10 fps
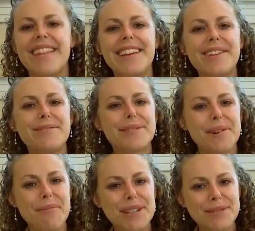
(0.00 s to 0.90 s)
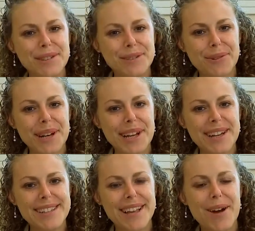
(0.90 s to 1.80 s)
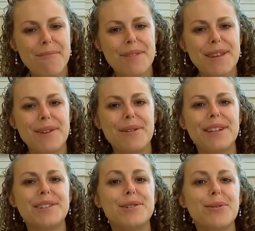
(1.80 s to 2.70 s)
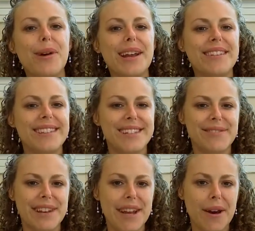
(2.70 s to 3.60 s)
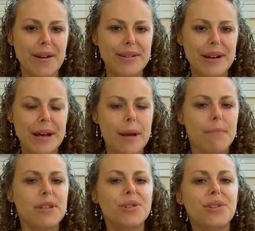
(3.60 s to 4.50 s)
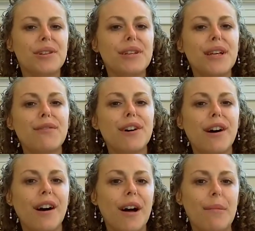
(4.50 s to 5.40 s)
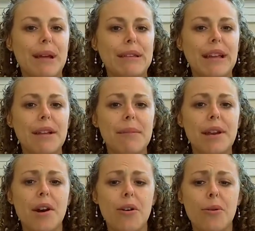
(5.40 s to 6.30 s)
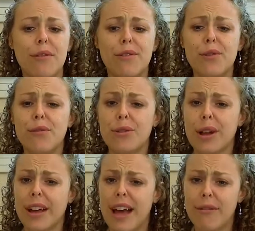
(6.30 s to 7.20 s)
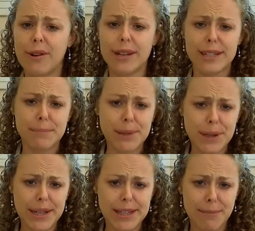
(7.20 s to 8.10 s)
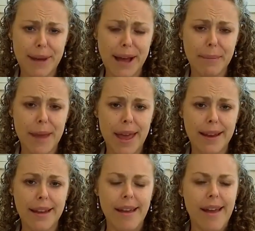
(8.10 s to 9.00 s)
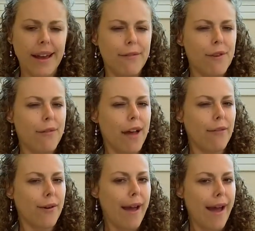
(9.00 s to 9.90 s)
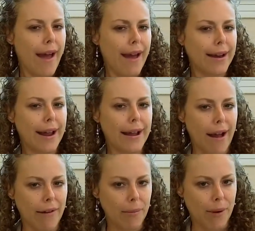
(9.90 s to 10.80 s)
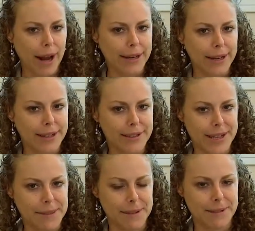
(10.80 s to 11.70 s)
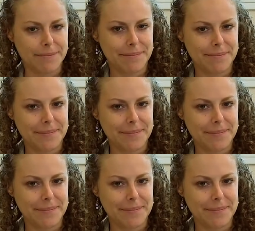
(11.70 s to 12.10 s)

Thank you so much for joining us. I hope that you enjoyed this video. Be sure to leave a comment letting me know if you've ever experienced back pain and if you've ever had a chiropractic adjustment.